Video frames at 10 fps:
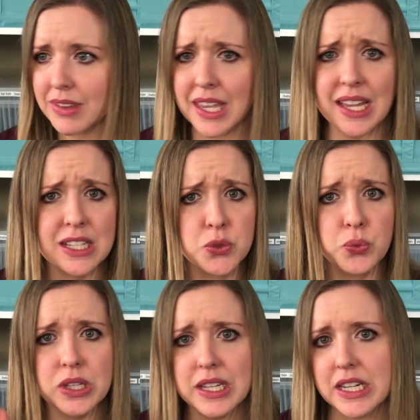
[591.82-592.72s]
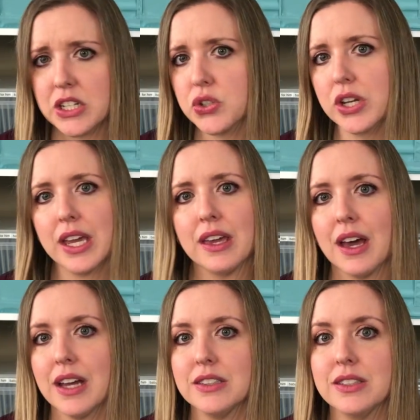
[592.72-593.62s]
It cuts really intricate
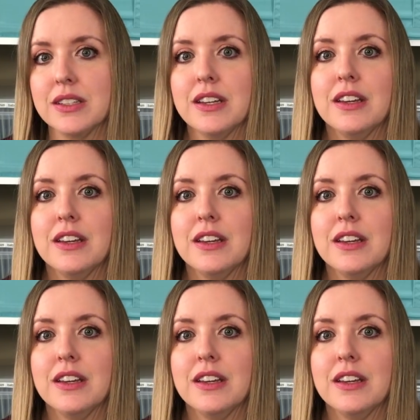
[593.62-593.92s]
cuts.